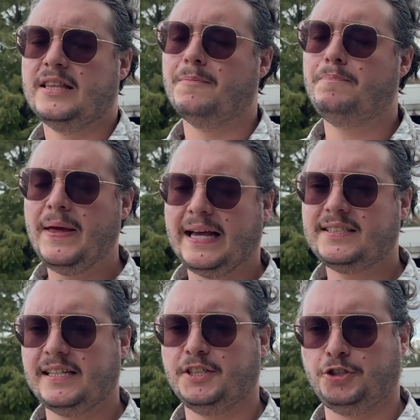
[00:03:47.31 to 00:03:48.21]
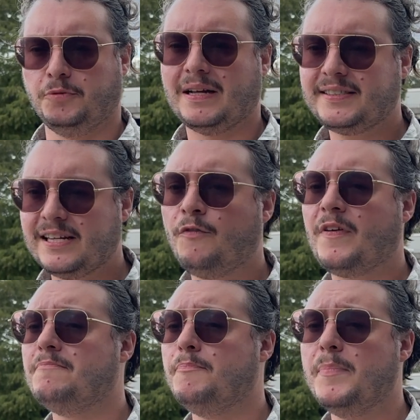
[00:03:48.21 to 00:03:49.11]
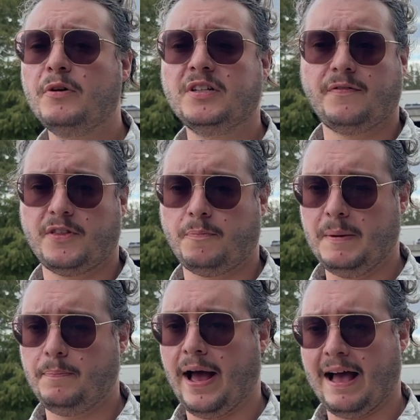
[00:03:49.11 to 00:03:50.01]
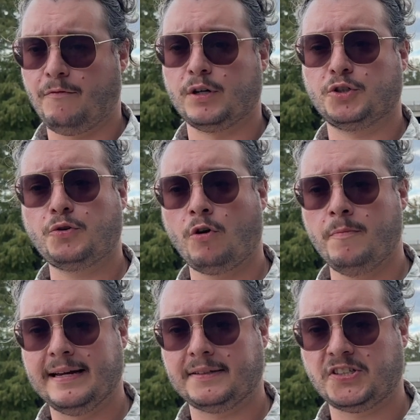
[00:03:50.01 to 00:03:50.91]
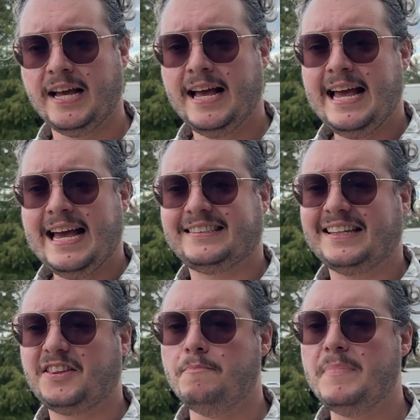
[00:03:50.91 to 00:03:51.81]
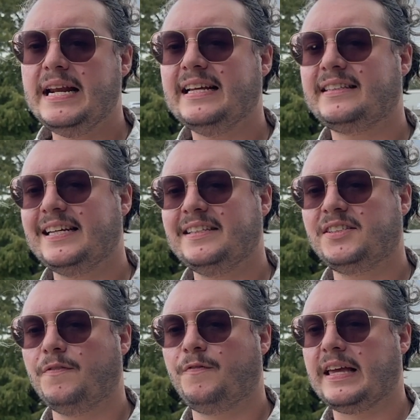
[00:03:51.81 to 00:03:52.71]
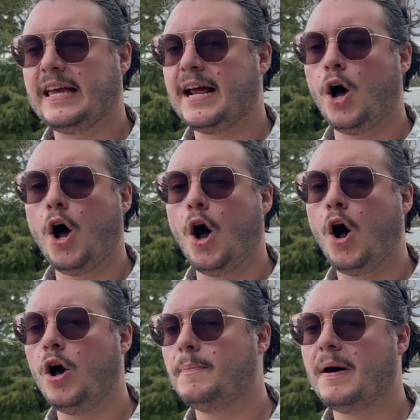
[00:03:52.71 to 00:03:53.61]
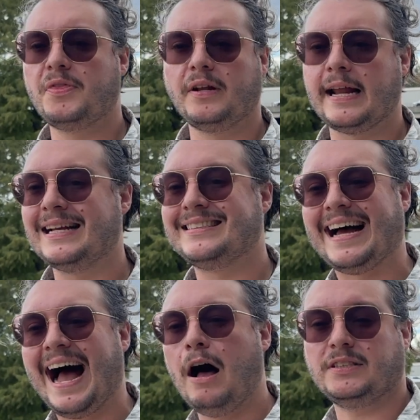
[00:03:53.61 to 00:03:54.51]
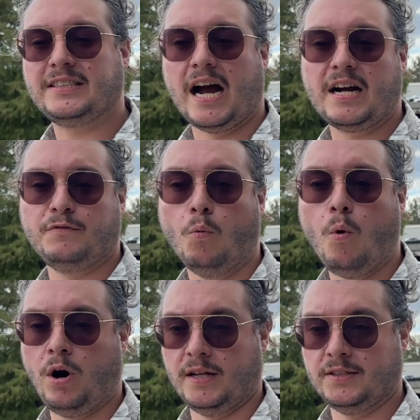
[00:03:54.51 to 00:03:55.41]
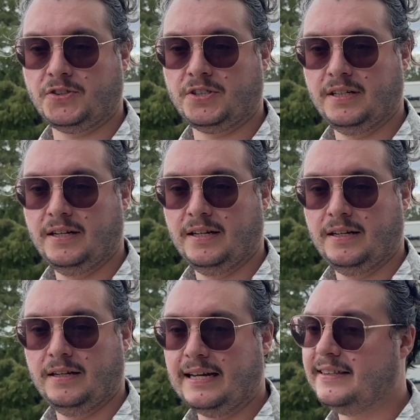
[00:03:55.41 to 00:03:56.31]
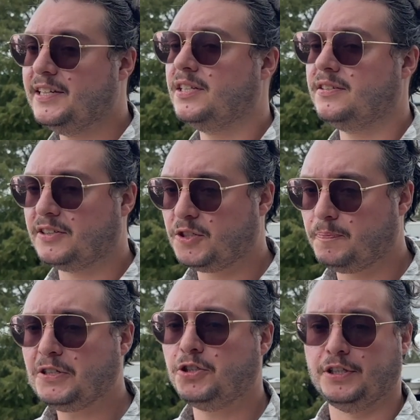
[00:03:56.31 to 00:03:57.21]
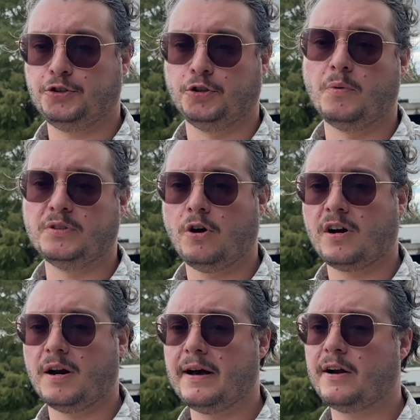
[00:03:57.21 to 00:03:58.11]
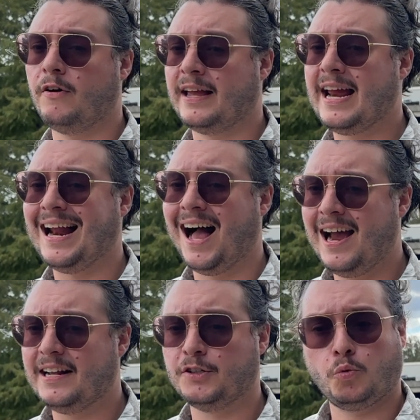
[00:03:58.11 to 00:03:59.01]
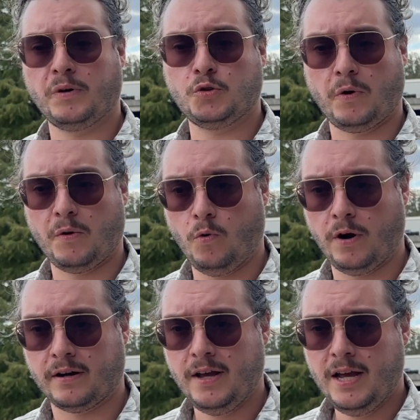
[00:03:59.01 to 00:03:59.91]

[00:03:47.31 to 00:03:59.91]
The biggest issue myself and millions of other people have when a storm hits is that the media tends to forget all about the lands outside of New Orleans. And this is especially true when talking about Hurricane Ida in 2021.